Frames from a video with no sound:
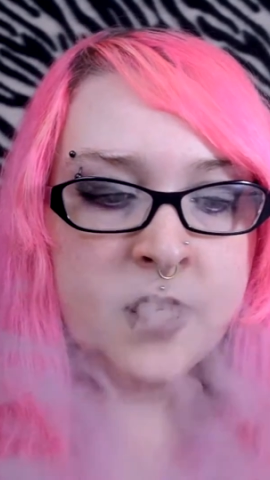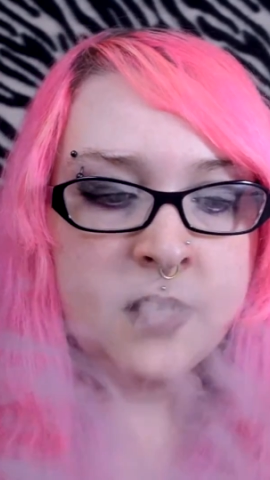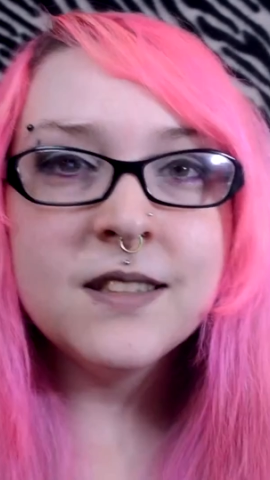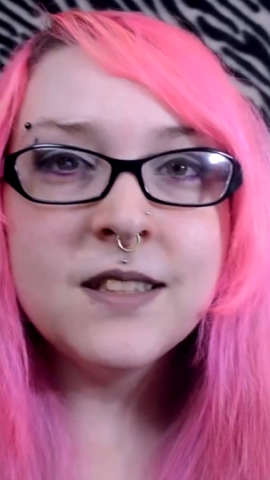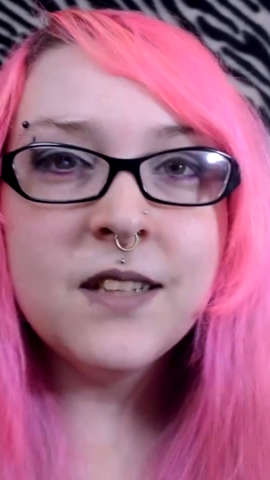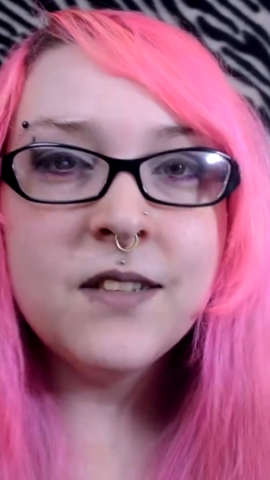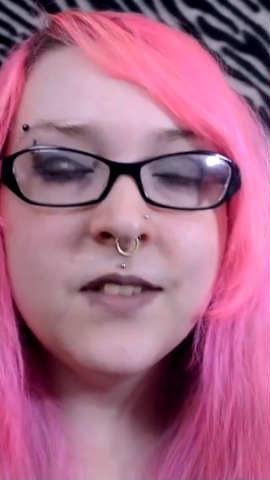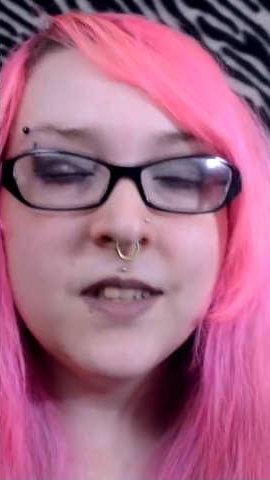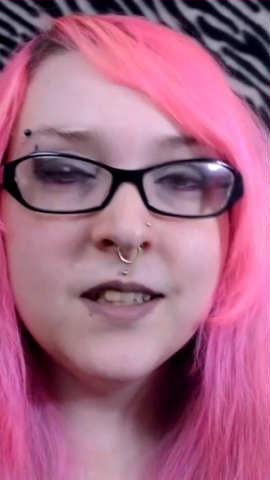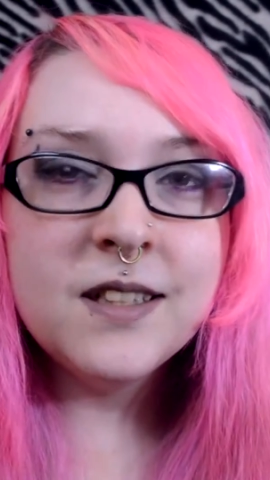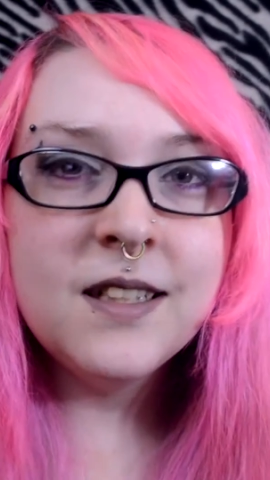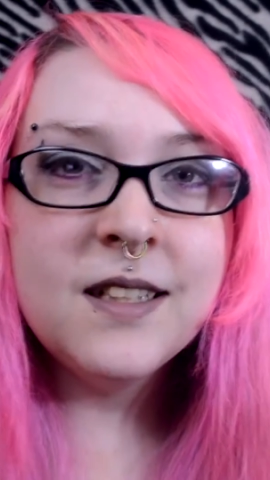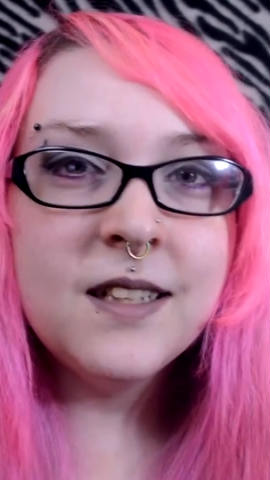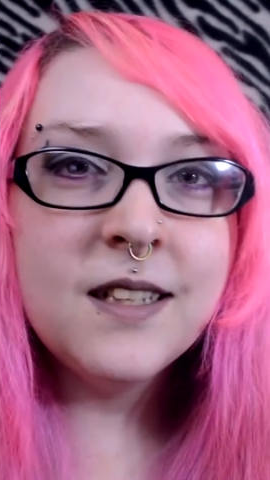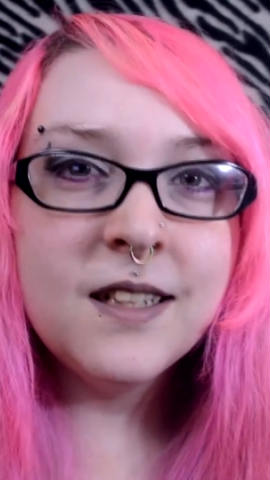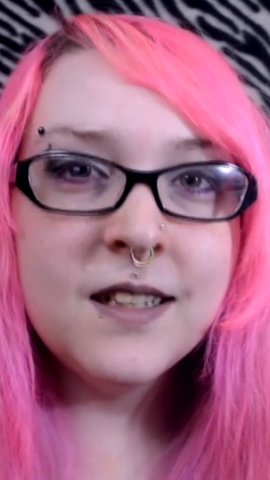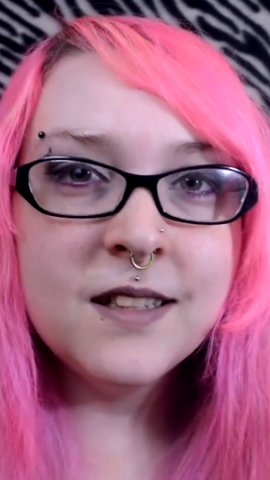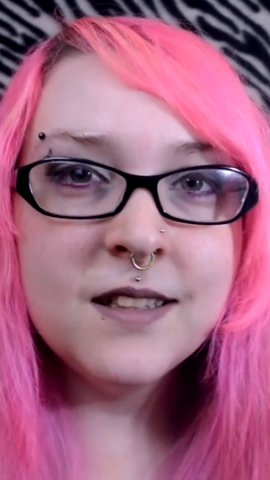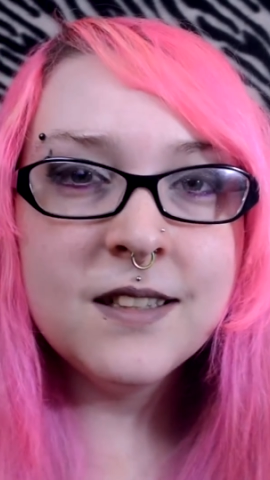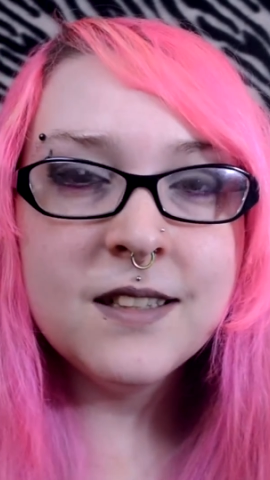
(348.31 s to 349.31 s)
Definitely
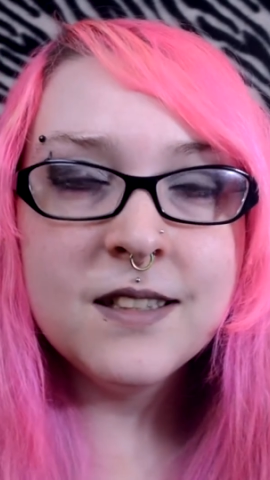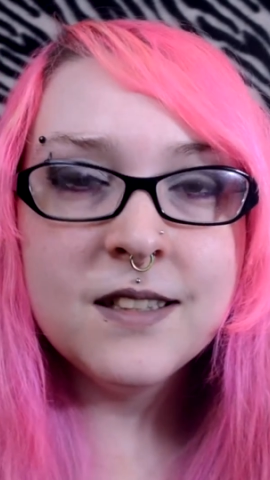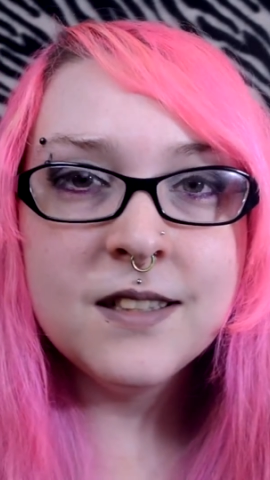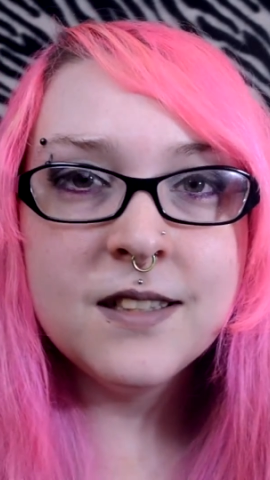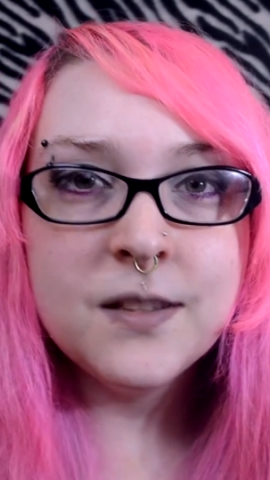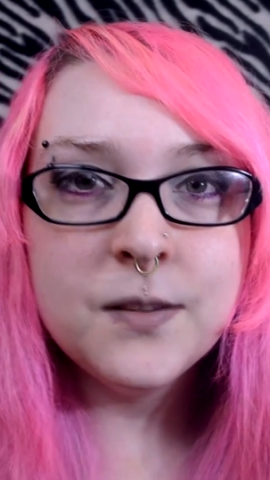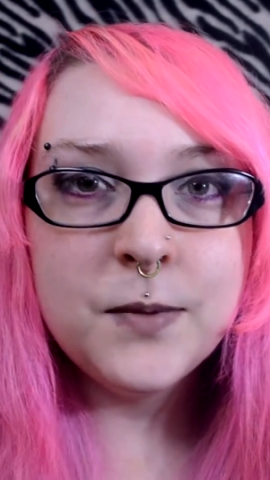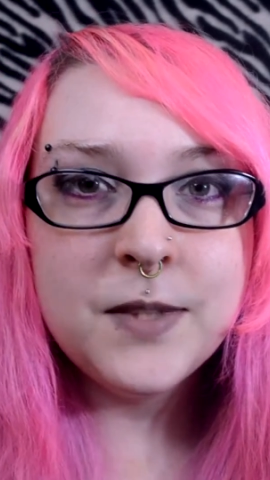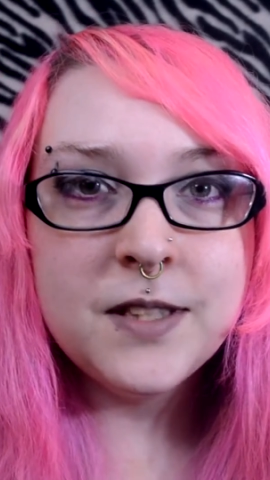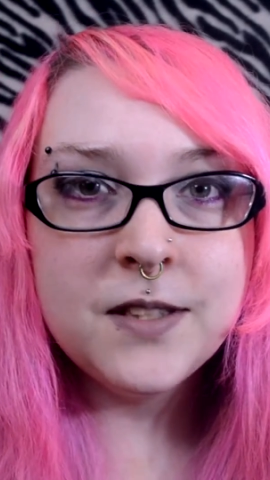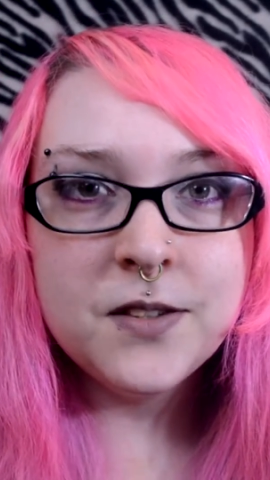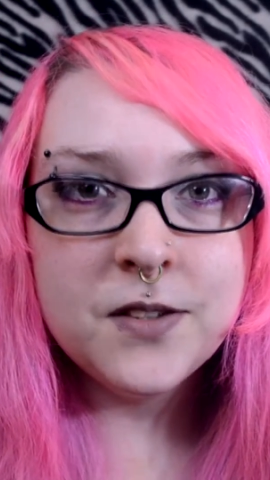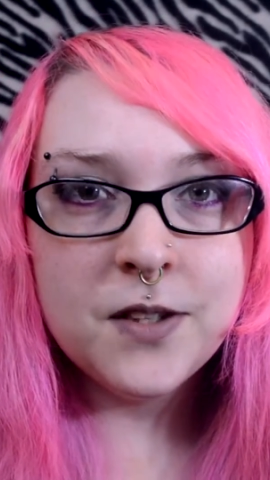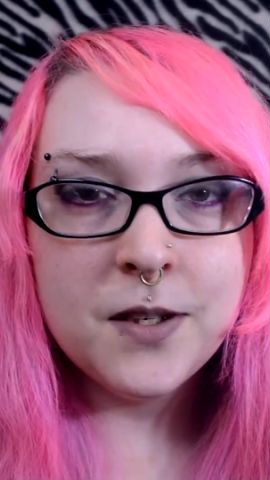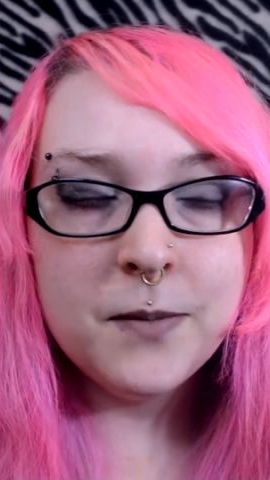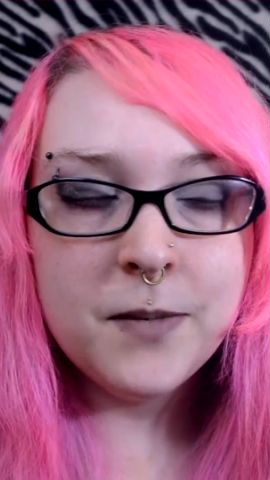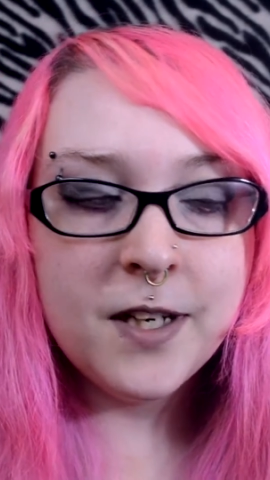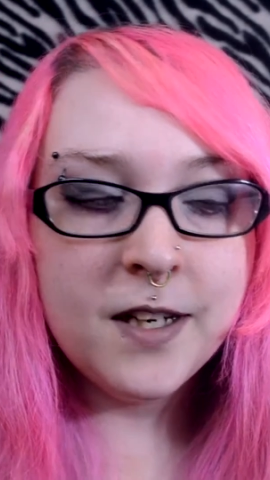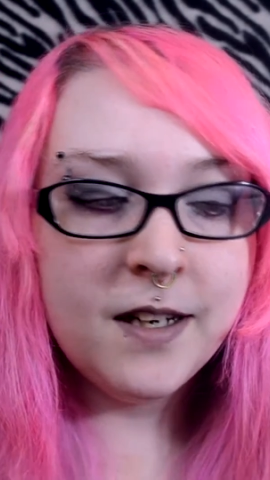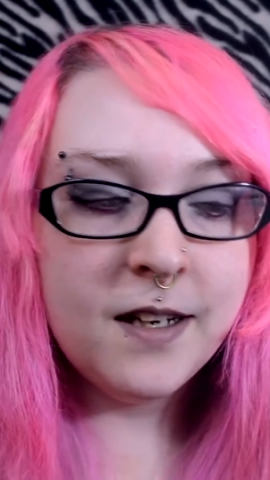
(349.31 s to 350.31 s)
getting the sweet
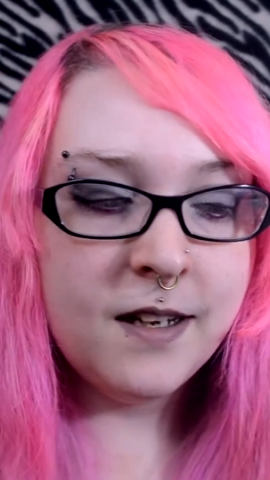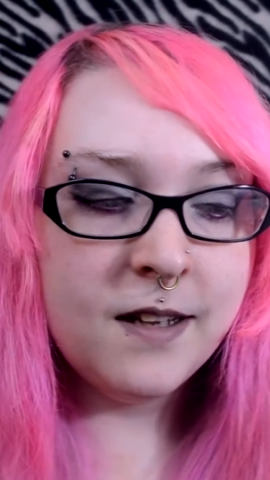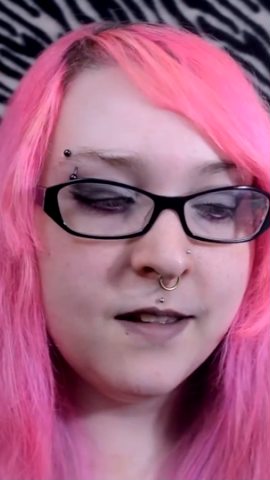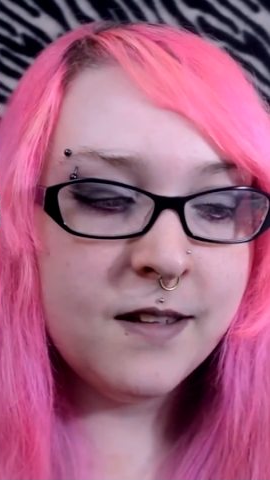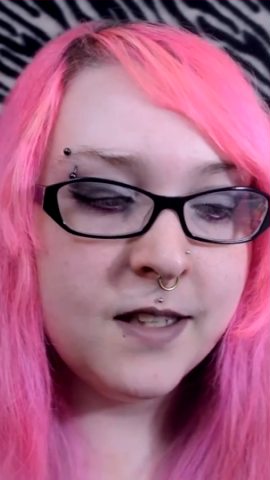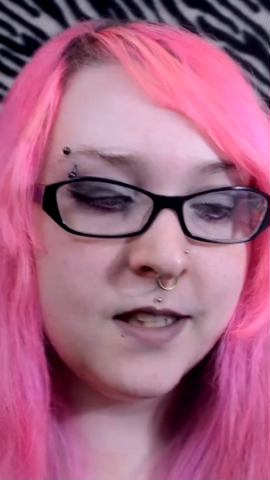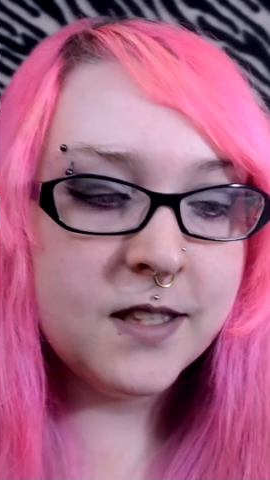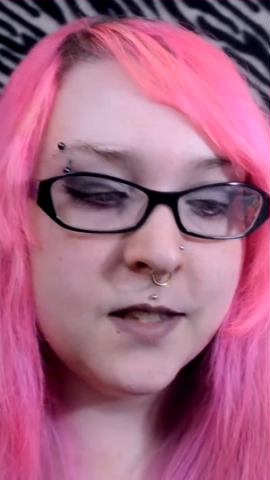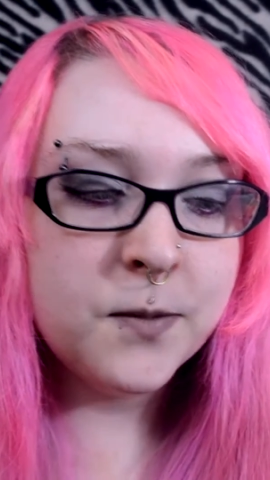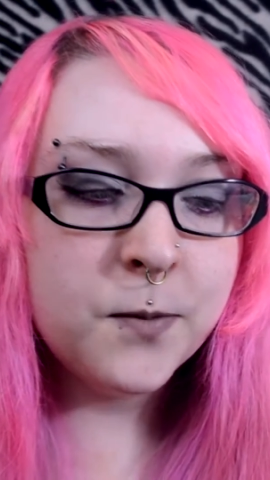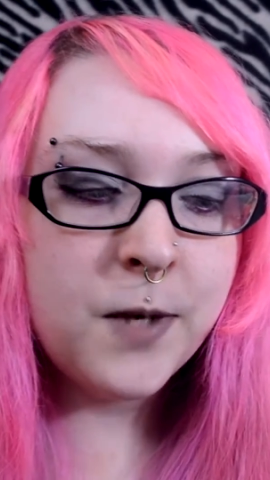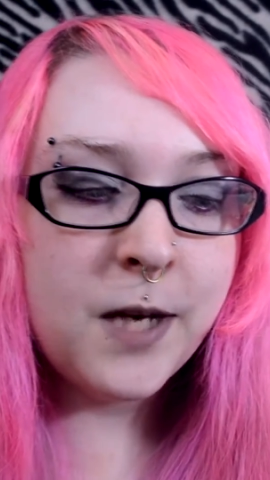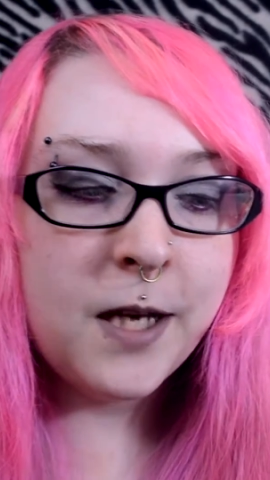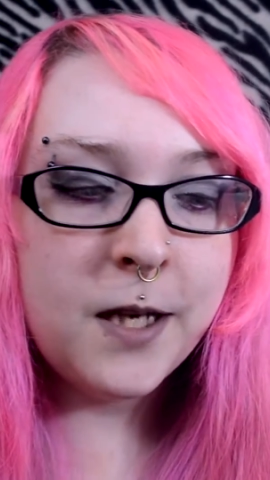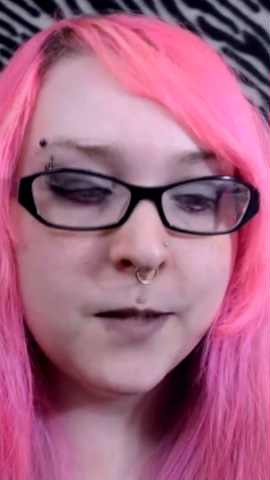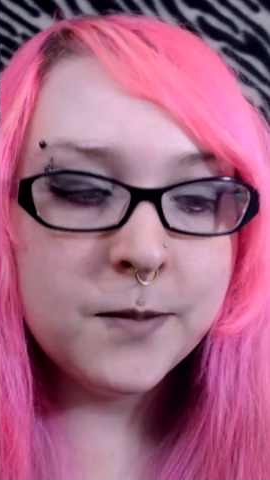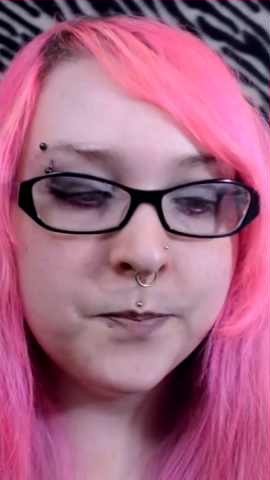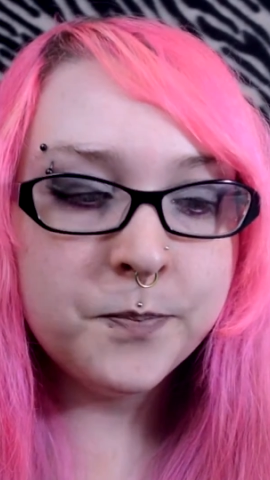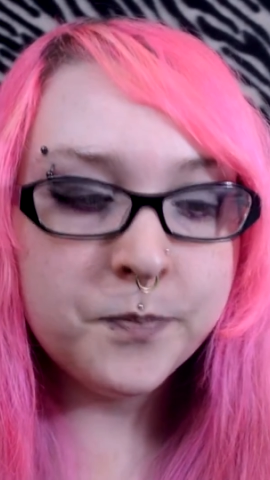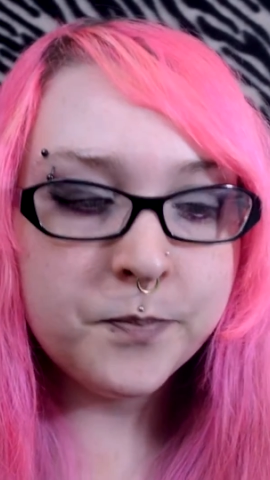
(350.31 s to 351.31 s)
strawberry in there as
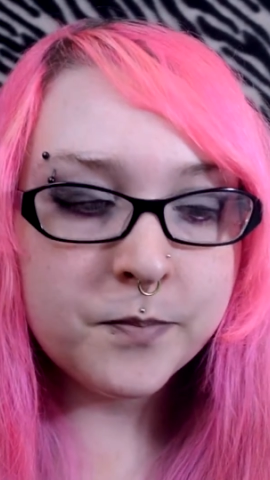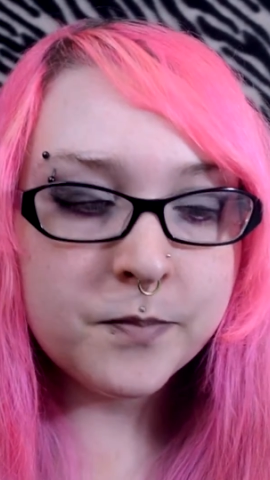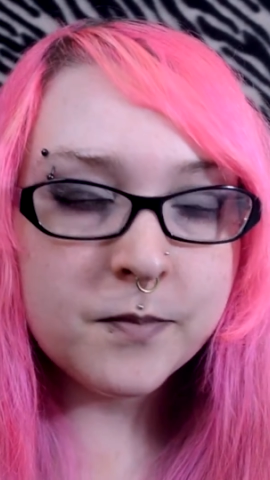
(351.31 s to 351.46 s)
well.